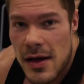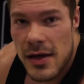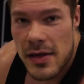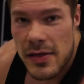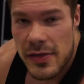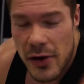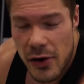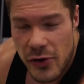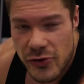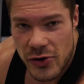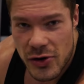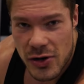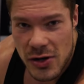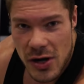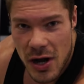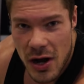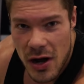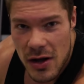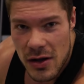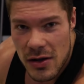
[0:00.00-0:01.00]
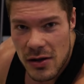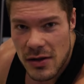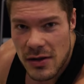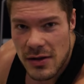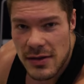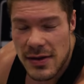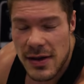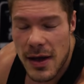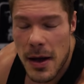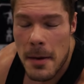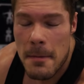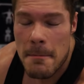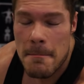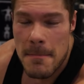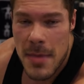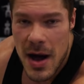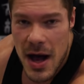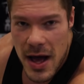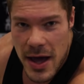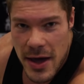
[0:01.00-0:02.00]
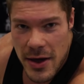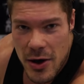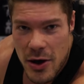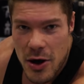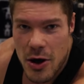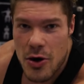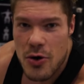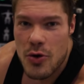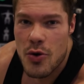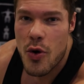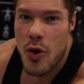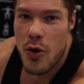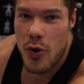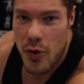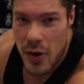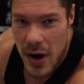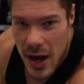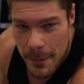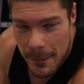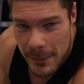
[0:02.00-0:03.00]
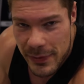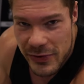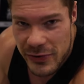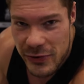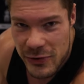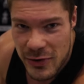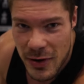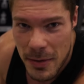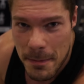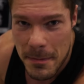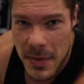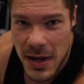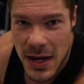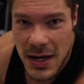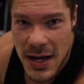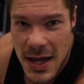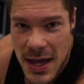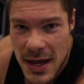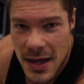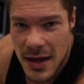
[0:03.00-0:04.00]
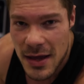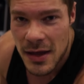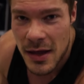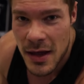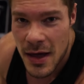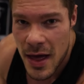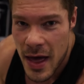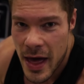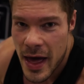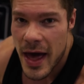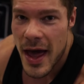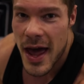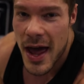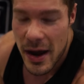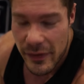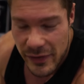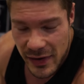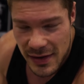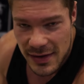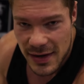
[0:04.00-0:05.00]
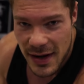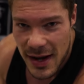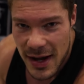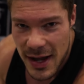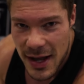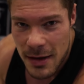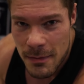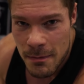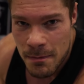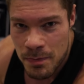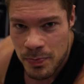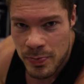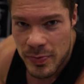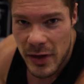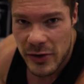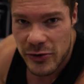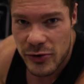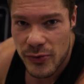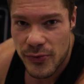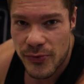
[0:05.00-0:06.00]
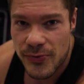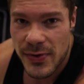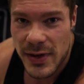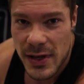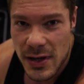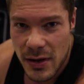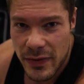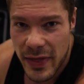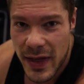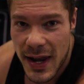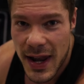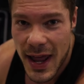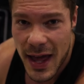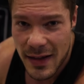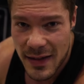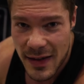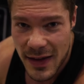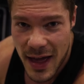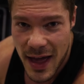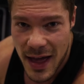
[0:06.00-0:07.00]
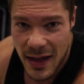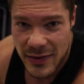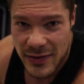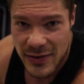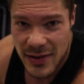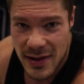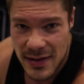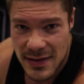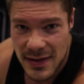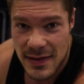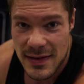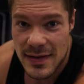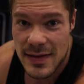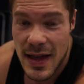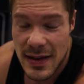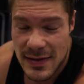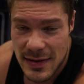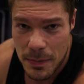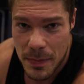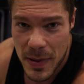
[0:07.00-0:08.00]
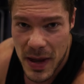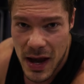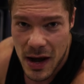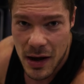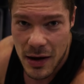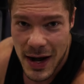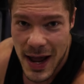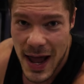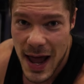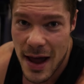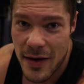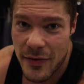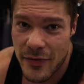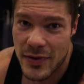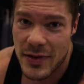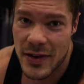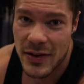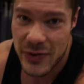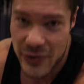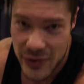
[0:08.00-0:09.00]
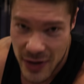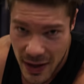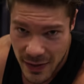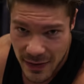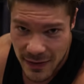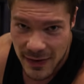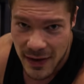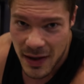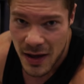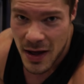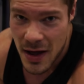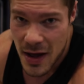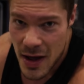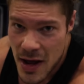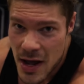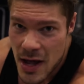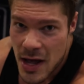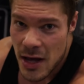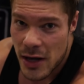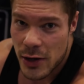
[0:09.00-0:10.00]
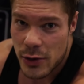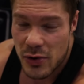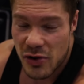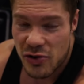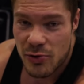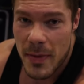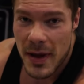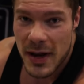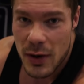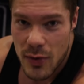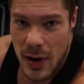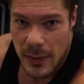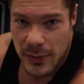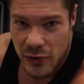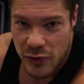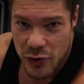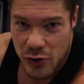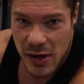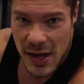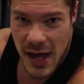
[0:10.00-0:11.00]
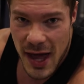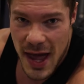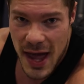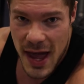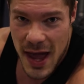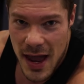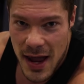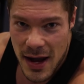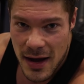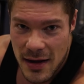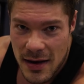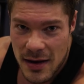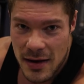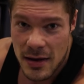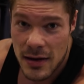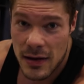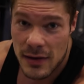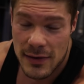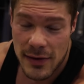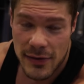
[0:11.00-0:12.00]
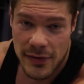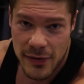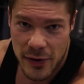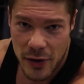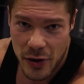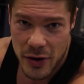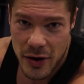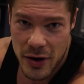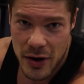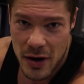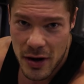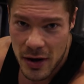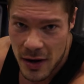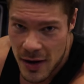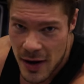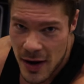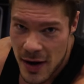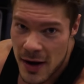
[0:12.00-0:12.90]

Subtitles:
And those are called myo reps, meaning every time that you feel the lactic acid disappear after the set, you do as many reps as you can until failure.